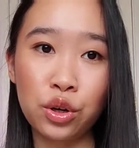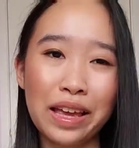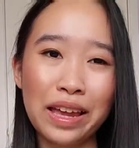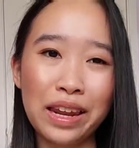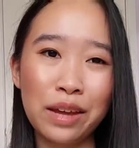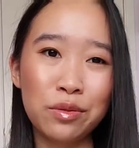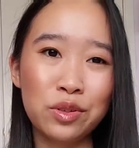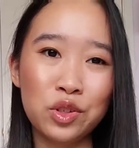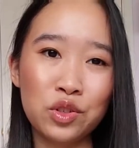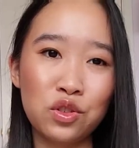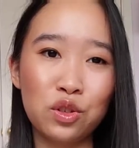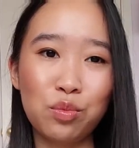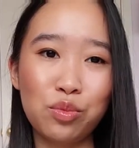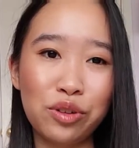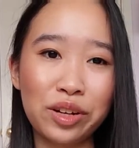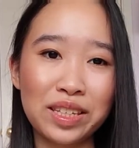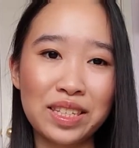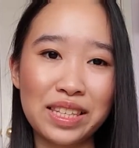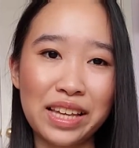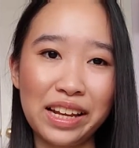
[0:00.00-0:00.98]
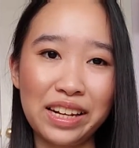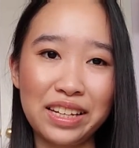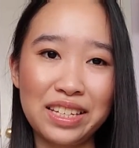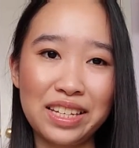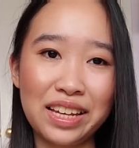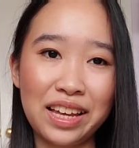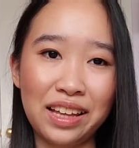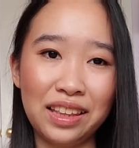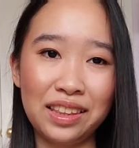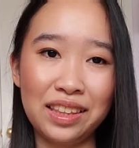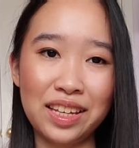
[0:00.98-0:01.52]
and I was super excited to
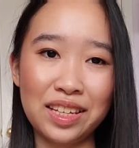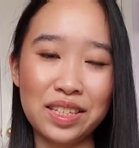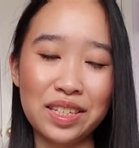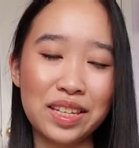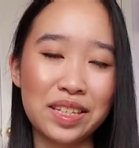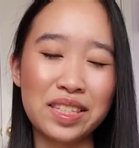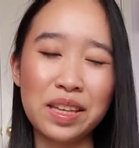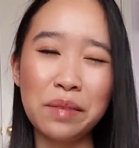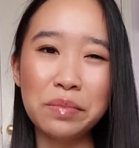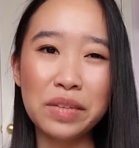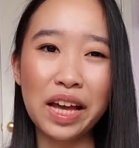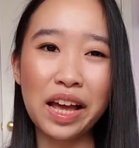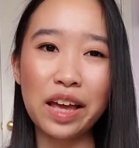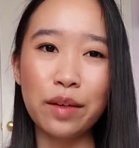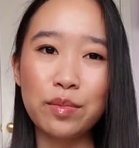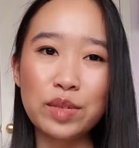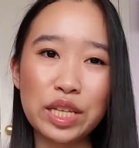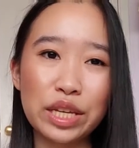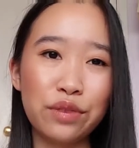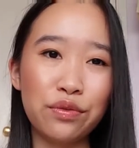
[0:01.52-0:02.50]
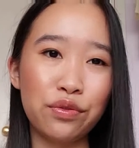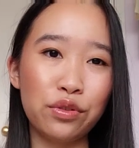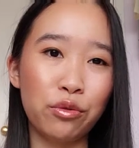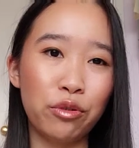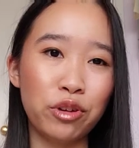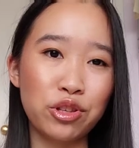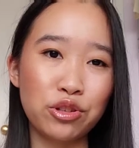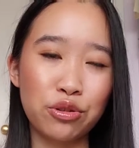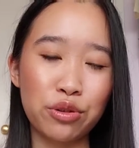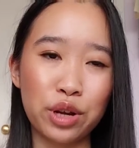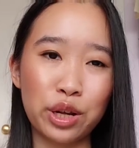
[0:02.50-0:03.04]
get this because sometimes
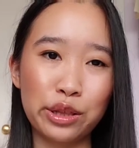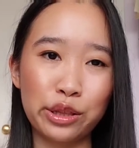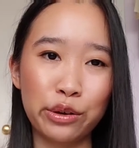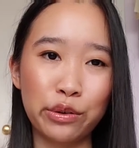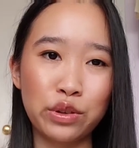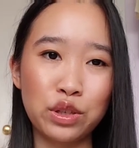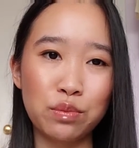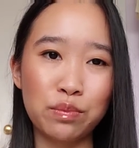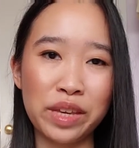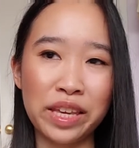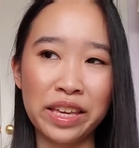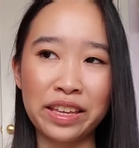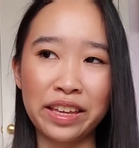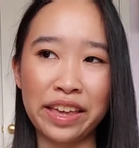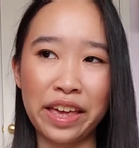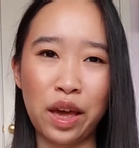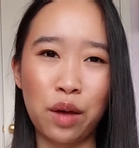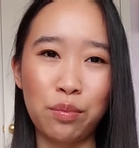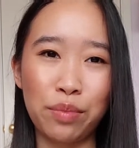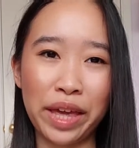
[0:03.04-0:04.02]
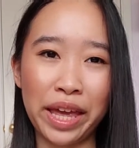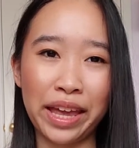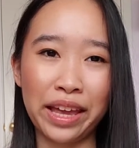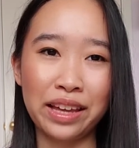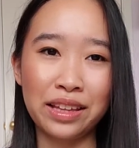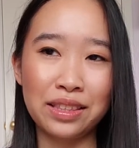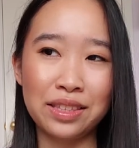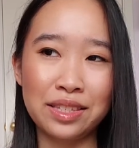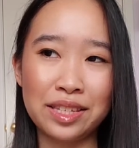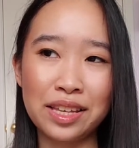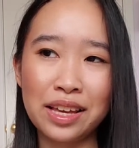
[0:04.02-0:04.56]
Influencer includes me in campaigns